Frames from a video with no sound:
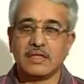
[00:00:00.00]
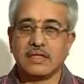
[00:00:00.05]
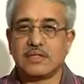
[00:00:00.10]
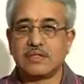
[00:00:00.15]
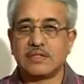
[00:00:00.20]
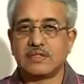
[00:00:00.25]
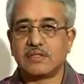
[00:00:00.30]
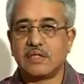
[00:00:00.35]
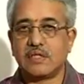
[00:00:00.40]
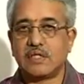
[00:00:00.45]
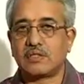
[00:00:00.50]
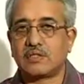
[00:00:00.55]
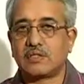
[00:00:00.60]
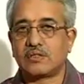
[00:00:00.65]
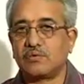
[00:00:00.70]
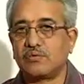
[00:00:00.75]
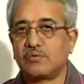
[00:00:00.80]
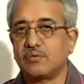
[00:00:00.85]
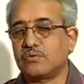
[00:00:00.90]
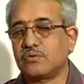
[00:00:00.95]
It is not
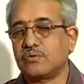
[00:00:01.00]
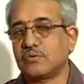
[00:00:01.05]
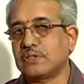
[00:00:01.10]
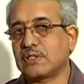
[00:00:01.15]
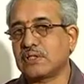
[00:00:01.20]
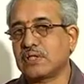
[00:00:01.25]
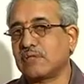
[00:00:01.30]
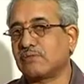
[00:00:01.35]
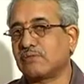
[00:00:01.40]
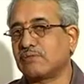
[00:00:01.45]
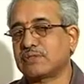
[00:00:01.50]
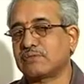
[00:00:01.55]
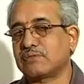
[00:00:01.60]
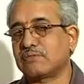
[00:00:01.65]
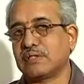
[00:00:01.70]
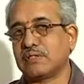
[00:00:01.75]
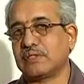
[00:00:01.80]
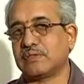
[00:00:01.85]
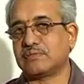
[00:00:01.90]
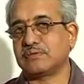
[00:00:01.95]
true in the converse
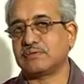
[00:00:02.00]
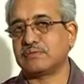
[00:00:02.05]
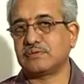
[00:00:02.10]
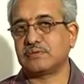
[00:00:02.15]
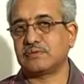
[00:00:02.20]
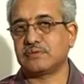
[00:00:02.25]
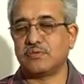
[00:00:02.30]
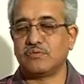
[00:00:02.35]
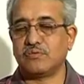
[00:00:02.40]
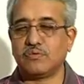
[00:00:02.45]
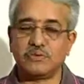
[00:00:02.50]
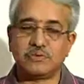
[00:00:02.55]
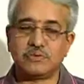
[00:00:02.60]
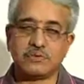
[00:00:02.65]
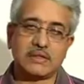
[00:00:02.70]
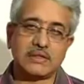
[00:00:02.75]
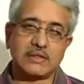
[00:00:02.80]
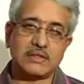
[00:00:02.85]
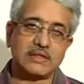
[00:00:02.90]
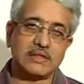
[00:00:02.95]
way. When you
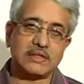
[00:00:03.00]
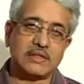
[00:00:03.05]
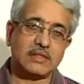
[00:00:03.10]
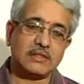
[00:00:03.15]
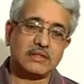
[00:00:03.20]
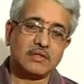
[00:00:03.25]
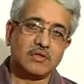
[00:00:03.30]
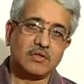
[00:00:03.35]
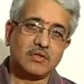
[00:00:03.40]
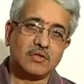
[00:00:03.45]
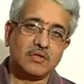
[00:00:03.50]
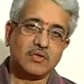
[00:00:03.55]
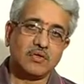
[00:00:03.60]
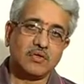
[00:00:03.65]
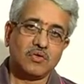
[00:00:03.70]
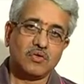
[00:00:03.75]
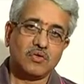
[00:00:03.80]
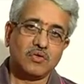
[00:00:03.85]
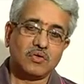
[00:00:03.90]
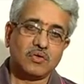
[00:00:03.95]
say the
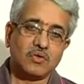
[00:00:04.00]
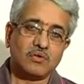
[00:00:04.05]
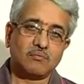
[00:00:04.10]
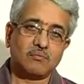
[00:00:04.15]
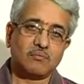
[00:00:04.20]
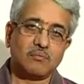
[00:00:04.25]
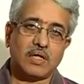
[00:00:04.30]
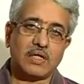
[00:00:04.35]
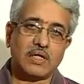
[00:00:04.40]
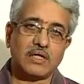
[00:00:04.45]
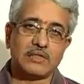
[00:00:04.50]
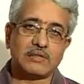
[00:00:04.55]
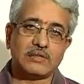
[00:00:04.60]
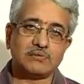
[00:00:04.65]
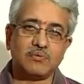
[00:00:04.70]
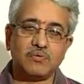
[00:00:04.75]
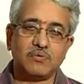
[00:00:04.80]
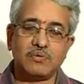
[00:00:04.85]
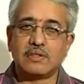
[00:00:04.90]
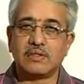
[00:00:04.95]
body is
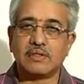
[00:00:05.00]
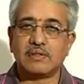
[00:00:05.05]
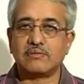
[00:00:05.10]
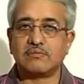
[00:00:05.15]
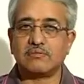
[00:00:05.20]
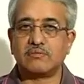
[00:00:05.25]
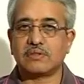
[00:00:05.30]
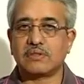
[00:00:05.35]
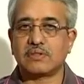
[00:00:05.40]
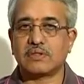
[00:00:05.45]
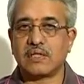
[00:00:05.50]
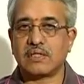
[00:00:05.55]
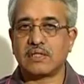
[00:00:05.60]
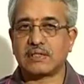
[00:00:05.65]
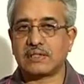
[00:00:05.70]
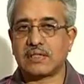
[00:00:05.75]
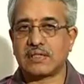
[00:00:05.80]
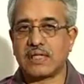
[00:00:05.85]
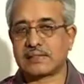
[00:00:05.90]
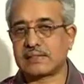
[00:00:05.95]
moving with
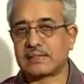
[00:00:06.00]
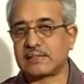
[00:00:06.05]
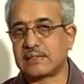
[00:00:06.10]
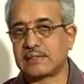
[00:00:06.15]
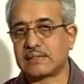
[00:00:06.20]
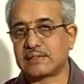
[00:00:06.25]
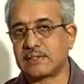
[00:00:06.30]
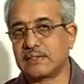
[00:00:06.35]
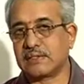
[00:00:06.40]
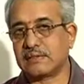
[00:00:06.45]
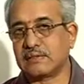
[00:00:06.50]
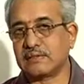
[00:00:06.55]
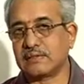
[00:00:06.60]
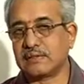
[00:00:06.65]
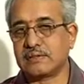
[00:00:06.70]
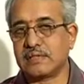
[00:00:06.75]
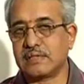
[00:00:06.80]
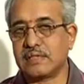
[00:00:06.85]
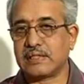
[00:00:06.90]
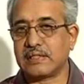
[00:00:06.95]
constant acceleration,
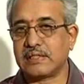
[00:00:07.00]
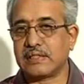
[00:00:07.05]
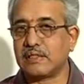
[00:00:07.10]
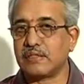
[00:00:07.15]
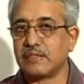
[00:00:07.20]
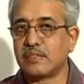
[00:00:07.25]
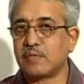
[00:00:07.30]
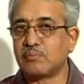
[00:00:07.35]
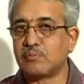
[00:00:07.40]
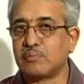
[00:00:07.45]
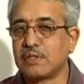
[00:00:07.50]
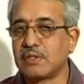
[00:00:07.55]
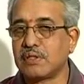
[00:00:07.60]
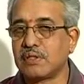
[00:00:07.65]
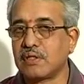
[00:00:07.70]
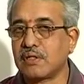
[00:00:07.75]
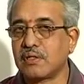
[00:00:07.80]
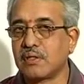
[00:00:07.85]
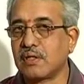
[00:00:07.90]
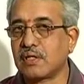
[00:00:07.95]
then it need not be
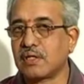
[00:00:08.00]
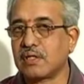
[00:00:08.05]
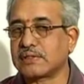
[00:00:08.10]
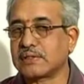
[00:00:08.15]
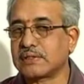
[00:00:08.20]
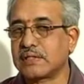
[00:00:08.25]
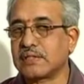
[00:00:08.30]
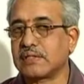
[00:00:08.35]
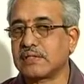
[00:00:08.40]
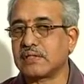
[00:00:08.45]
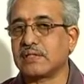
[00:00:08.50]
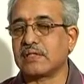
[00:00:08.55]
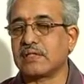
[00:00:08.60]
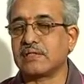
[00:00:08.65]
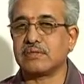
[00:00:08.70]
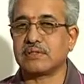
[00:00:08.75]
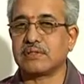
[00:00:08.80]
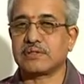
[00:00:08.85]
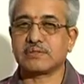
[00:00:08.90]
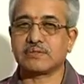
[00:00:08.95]
along a straight line
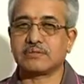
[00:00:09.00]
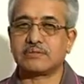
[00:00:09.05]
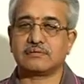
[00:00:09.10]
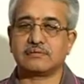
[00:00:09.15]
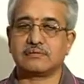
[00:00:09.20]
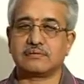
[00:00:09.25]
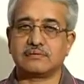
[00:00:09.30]
always.